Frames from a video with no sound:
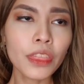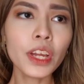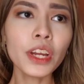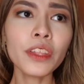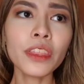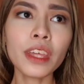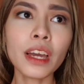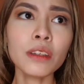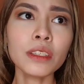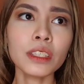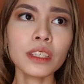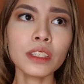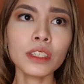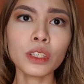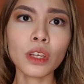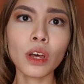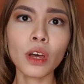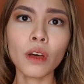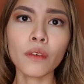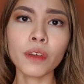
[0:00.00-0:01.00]
there are
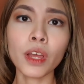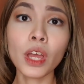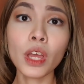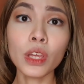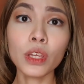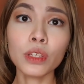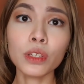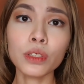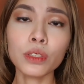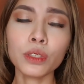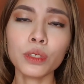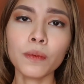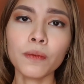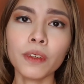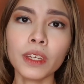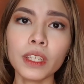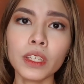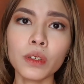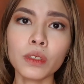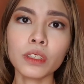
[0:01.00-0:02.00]
thousands of YouTube
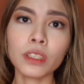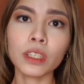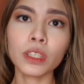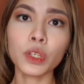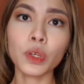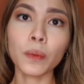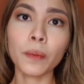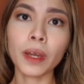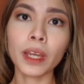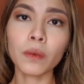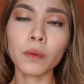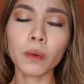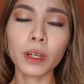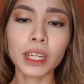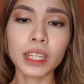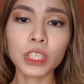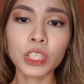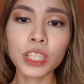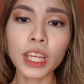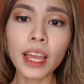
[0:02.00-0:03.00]
videos that you might
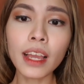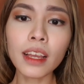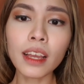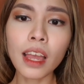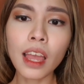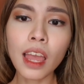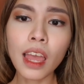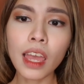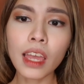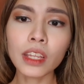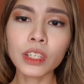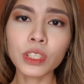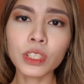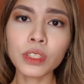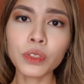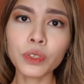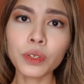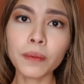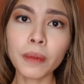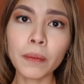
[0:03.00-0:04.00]
want to check, and
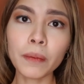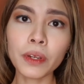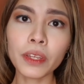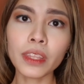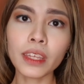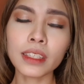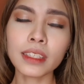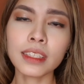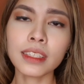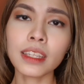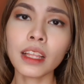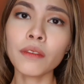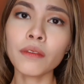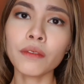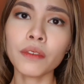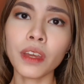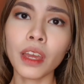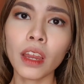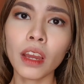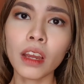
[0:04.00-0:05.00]
just remember that
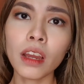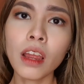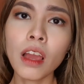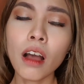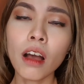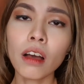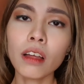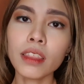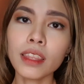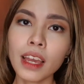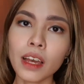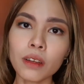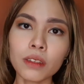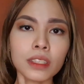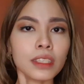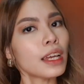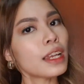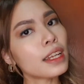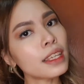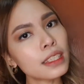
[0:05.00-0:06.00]
self-care on the
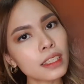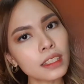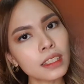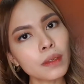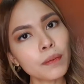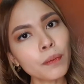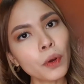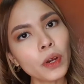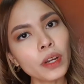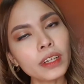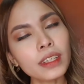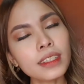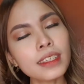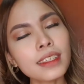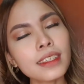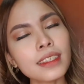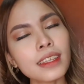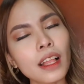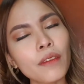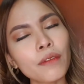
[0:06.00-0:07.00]
outside is as
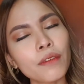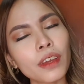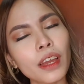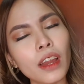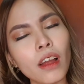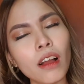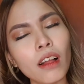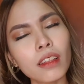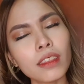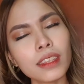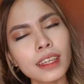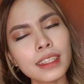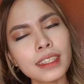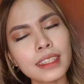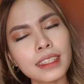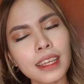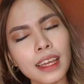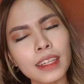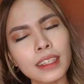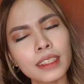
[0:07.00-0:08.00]
important as self-care on the
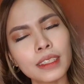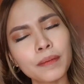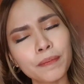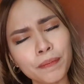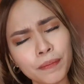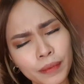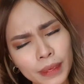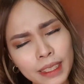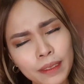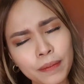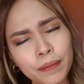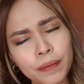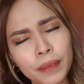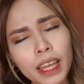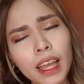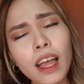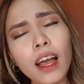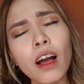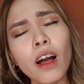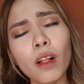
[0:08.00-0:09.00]
inside.
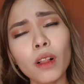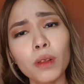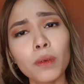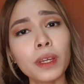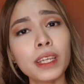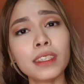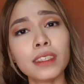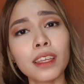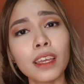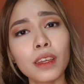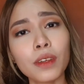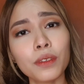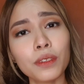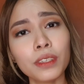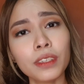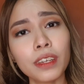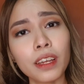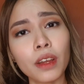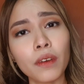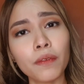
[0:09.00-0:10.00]
Always take
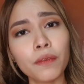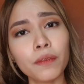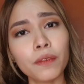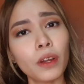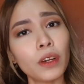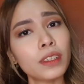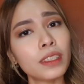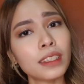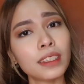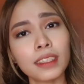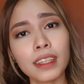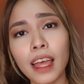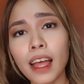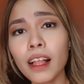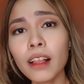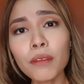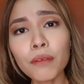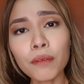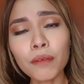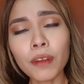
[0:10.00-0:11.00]
good care of
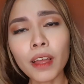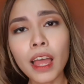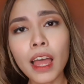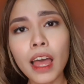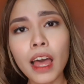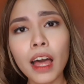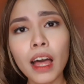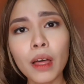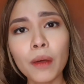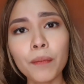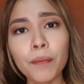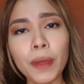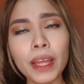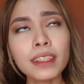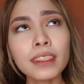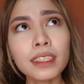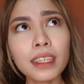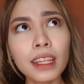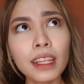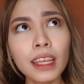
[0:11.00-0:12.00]
yourself.
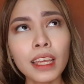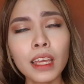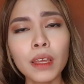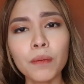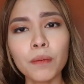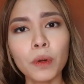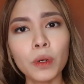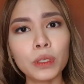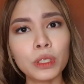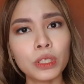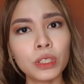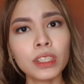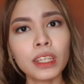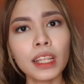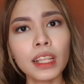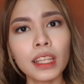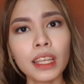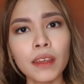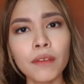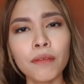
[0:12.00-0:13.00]
Mentally,
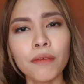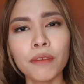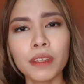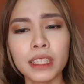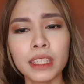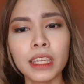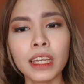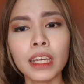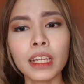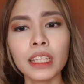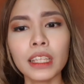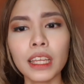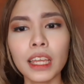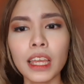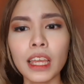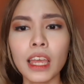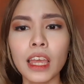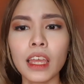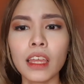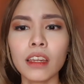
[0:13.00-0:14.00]
emotionally,
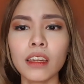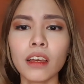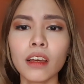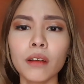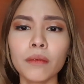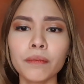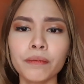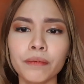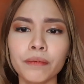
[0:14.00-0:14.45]
physically, and